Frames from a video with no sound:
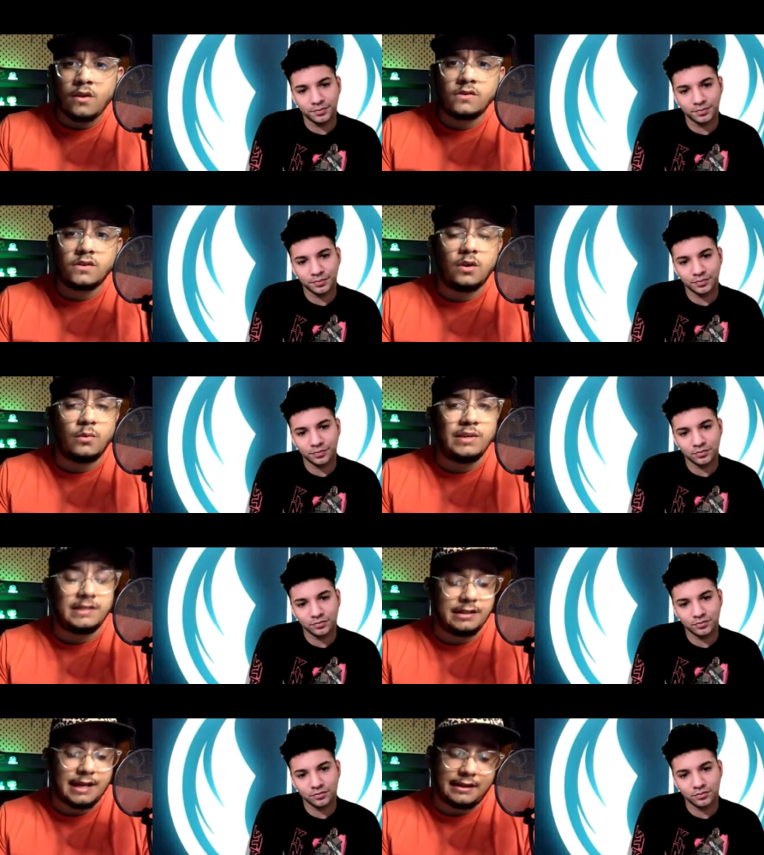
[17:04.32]
Speaker 1: So we see
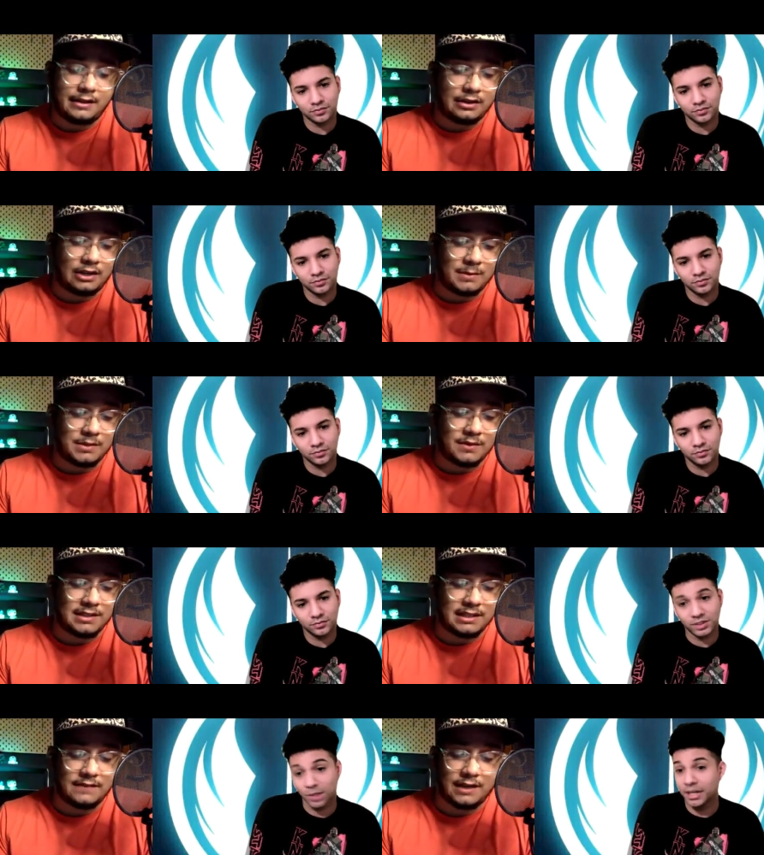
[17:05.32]
that the alarms are
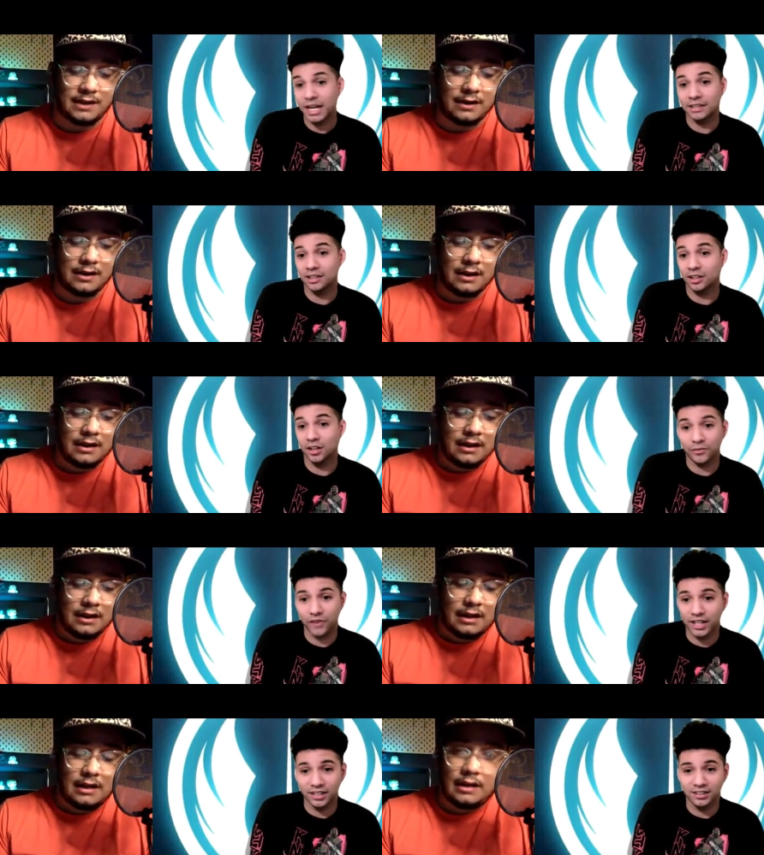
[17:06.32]
received. Somebody there. got the alarm
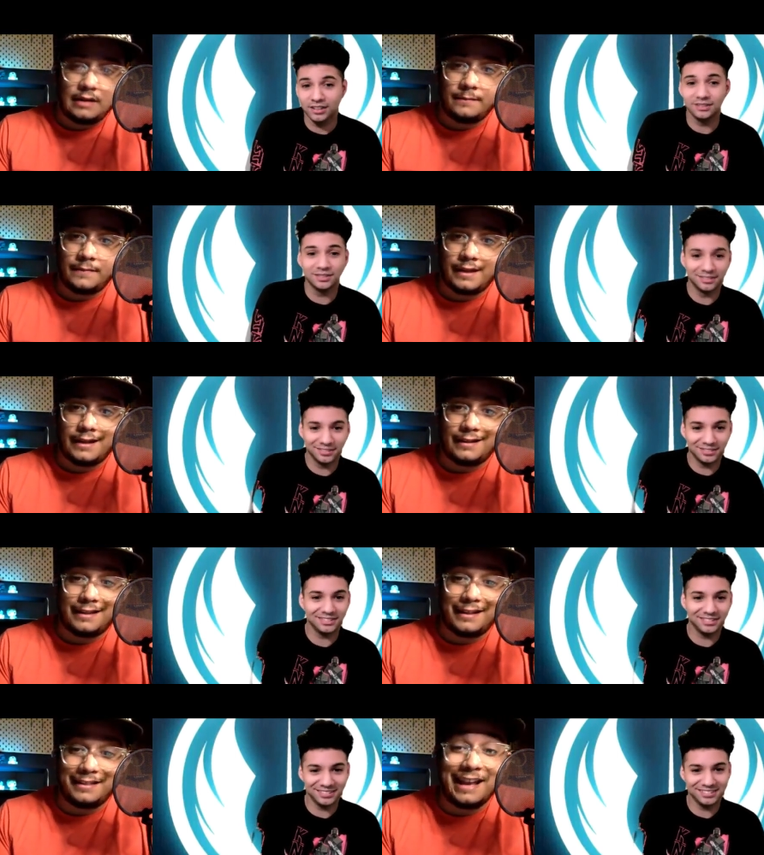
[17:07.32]
finally. Um,
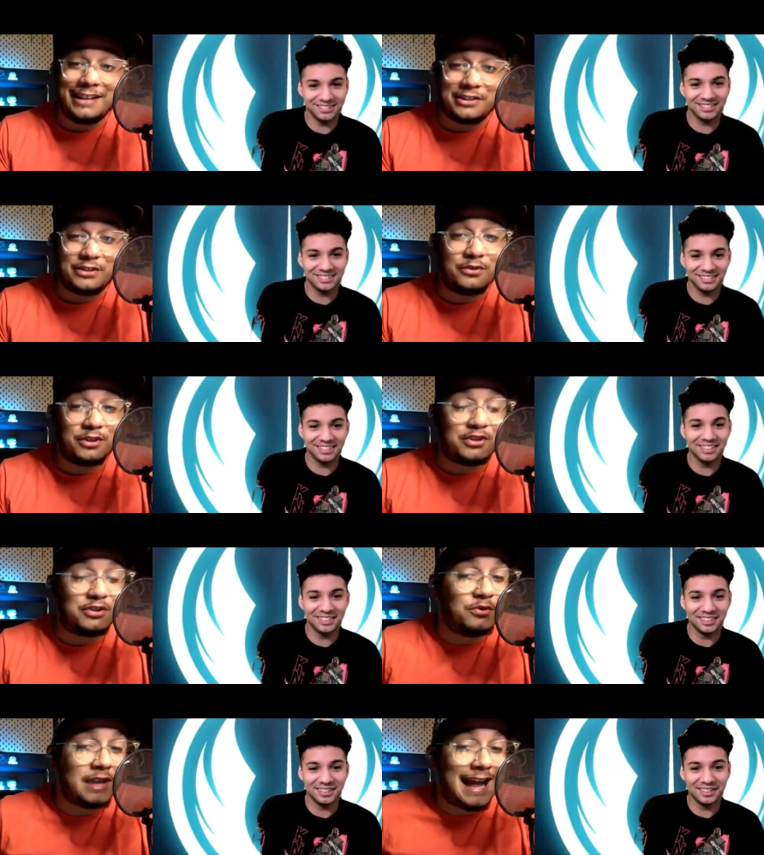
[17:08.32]
thanks to the two
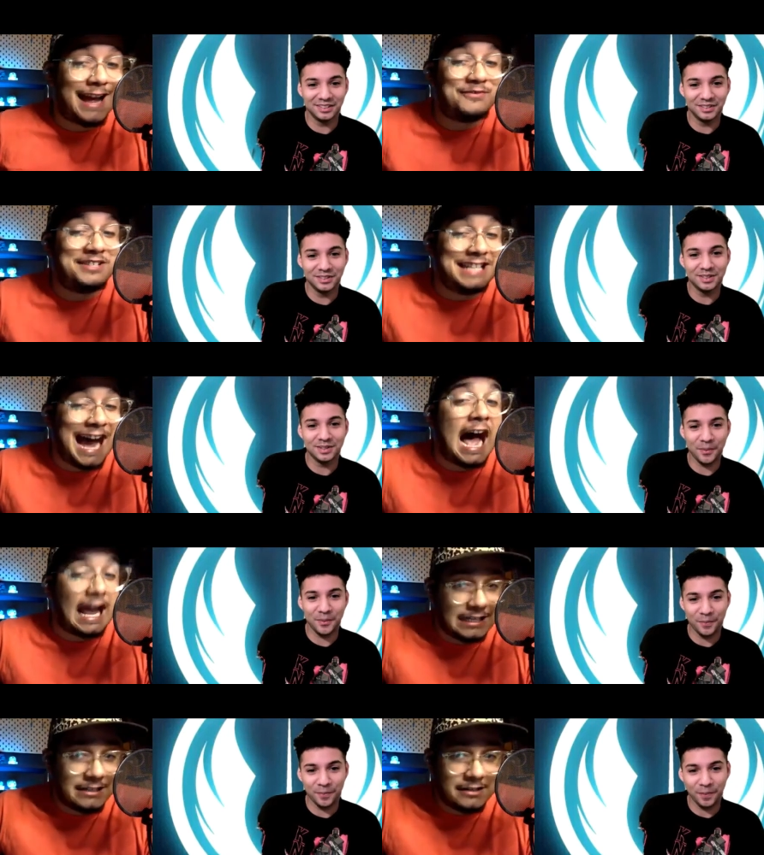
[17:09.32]
that have
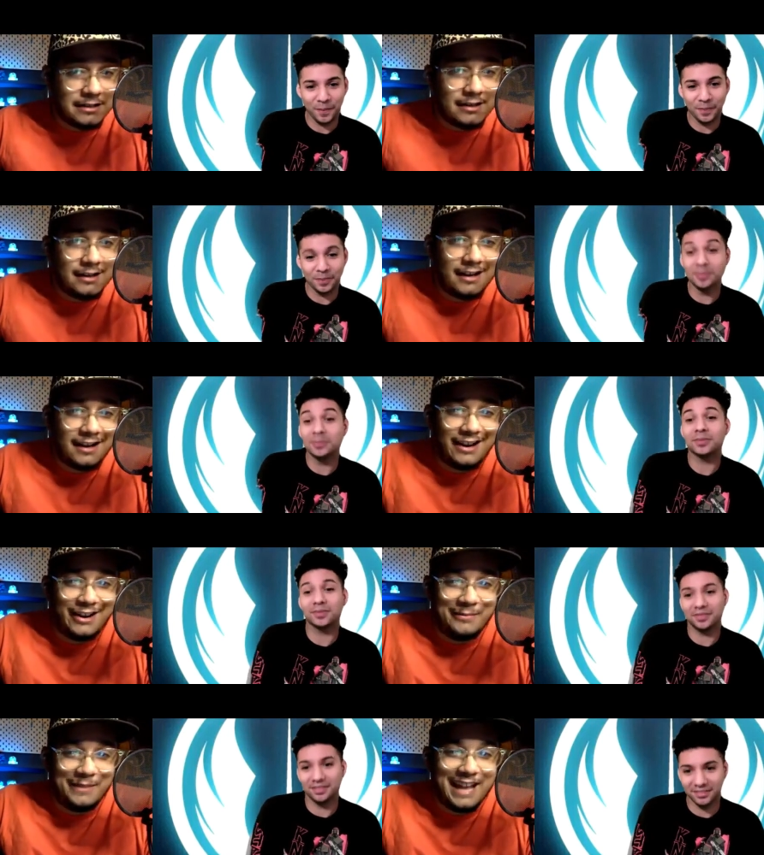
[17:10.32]
died,
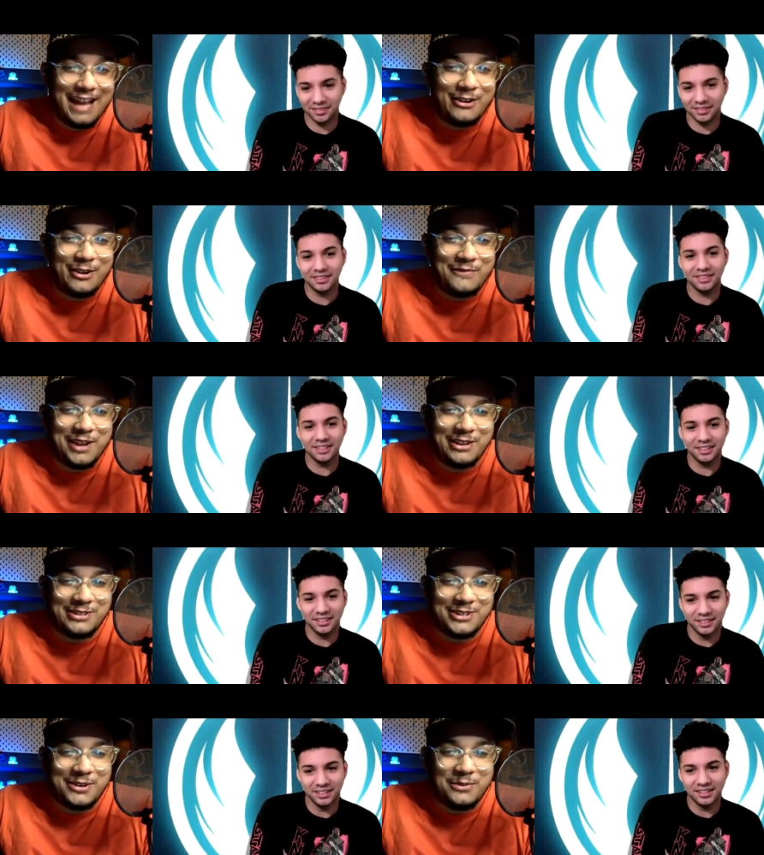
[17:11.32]
um, Getter and Vale.
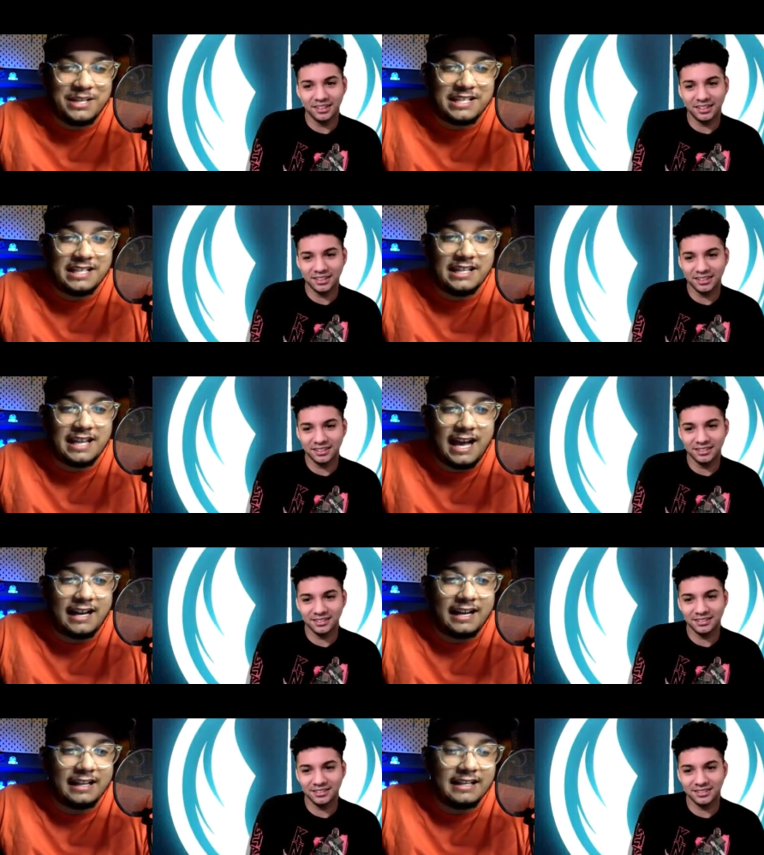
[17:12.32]
So we see that
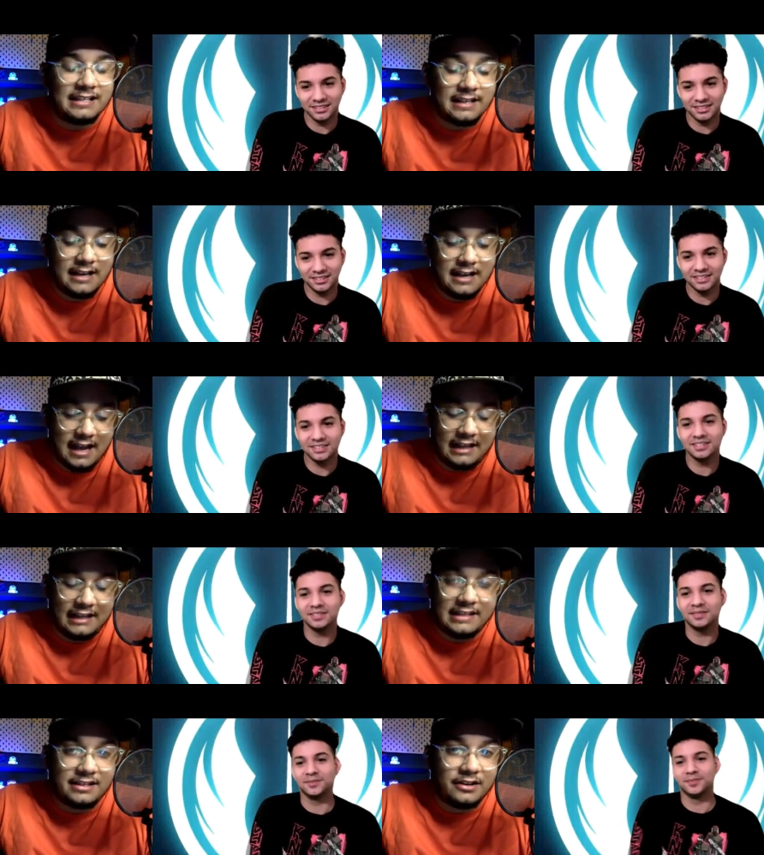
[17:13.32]
at least, at
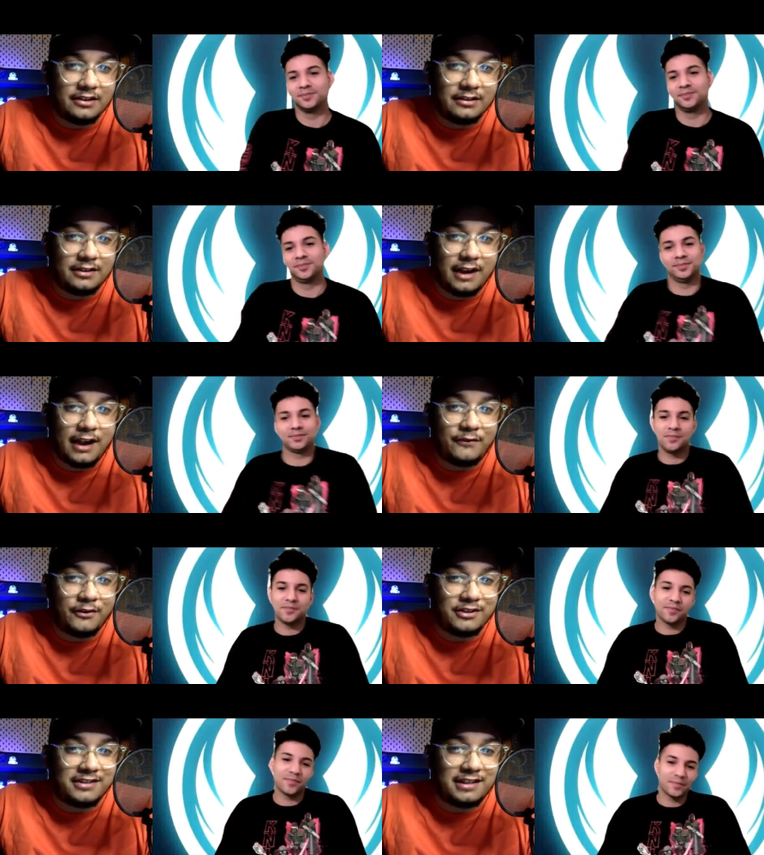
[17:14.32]
least their their
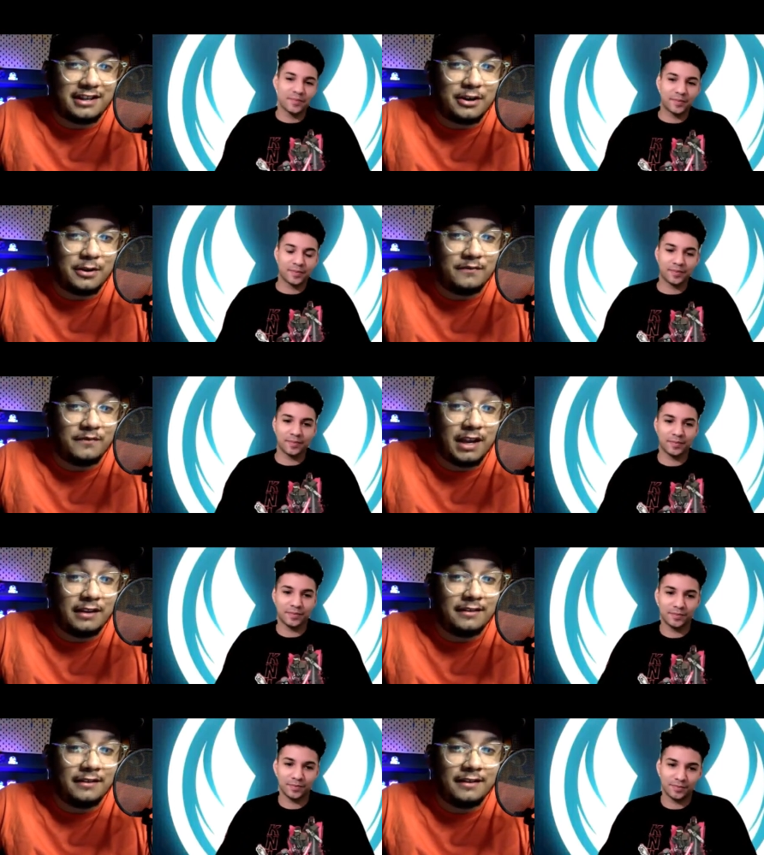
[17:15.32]
efforts didn't go in vain.
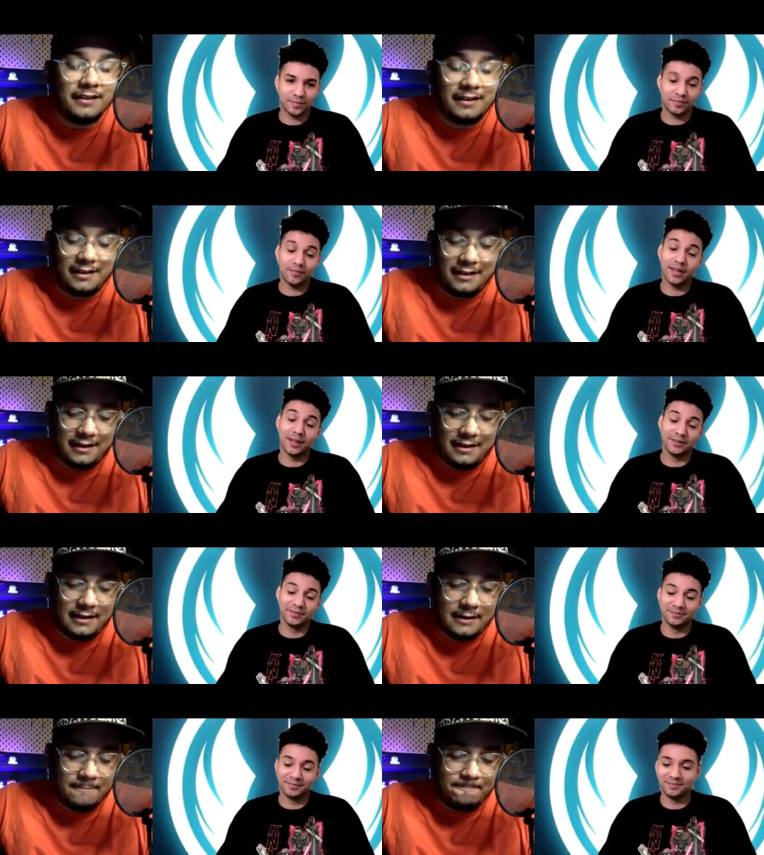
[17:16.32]

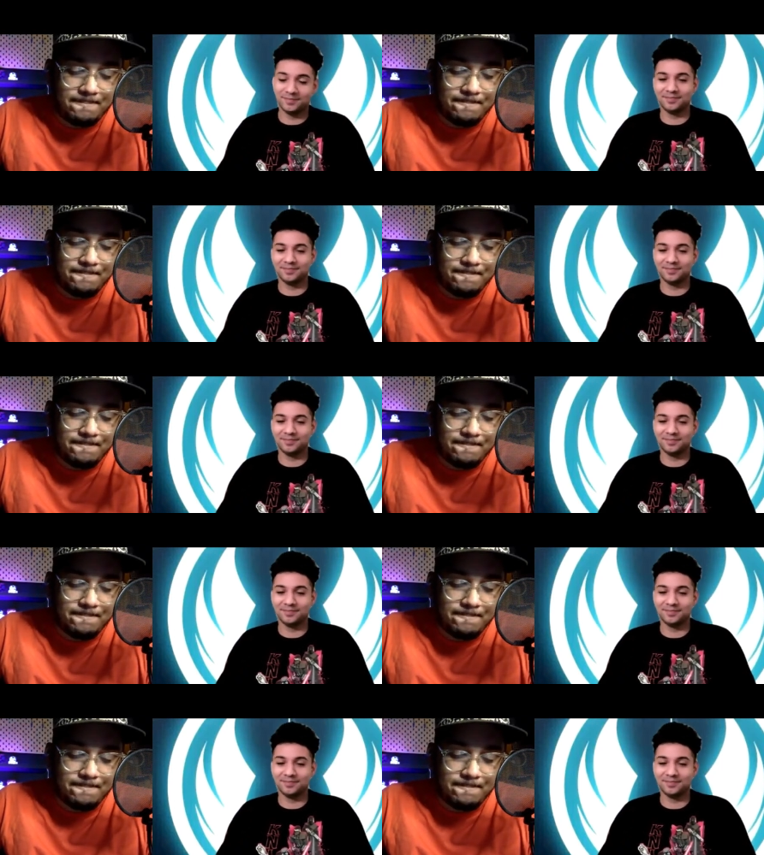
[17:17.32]
Um,